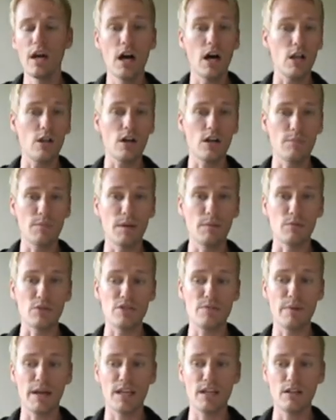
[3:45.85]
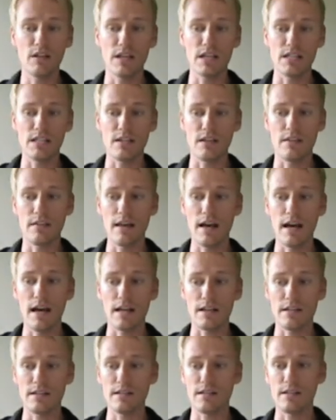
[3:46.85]
A lot of people speculate
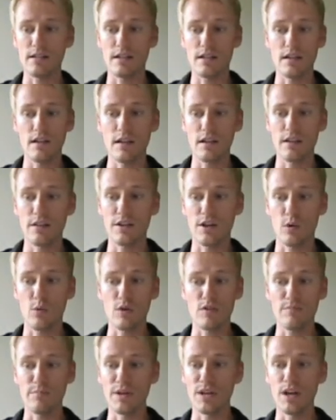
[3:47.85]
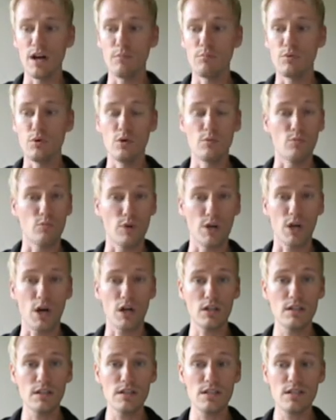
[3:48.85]
that there would have been a boom
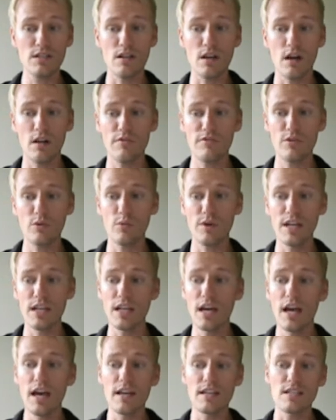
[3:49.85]
regardless of the wheat.